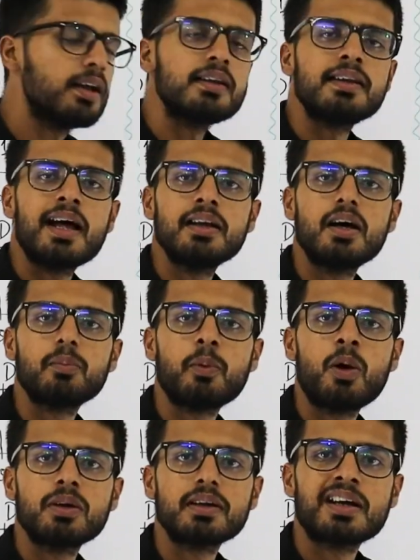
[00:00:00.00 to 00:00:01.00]
Then
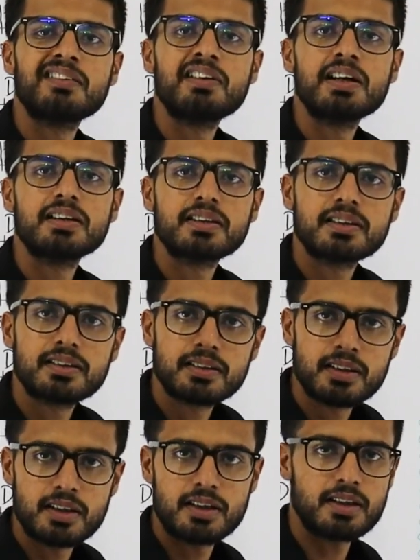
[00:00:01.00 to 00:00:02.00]
upon giving
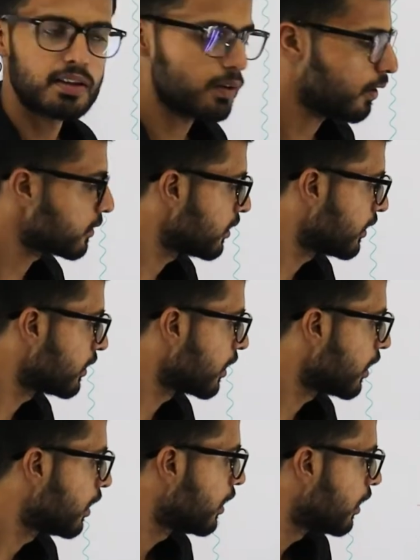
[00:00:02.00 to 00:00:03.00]
third clock
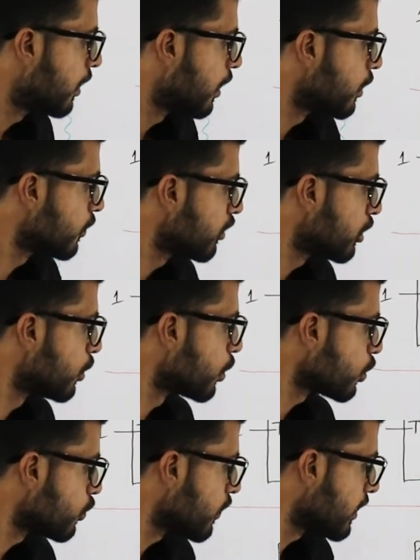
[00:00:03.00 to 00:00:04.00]
cycle, you will go
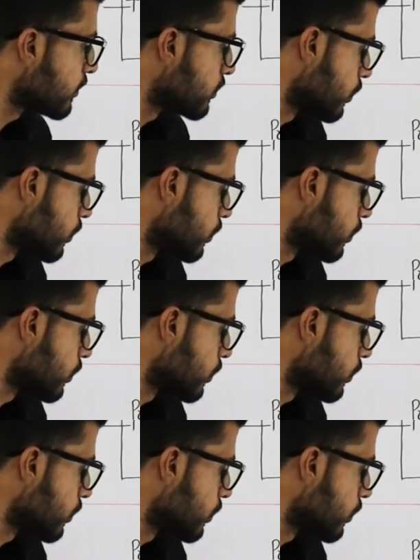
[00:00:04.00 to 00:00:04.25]
to 1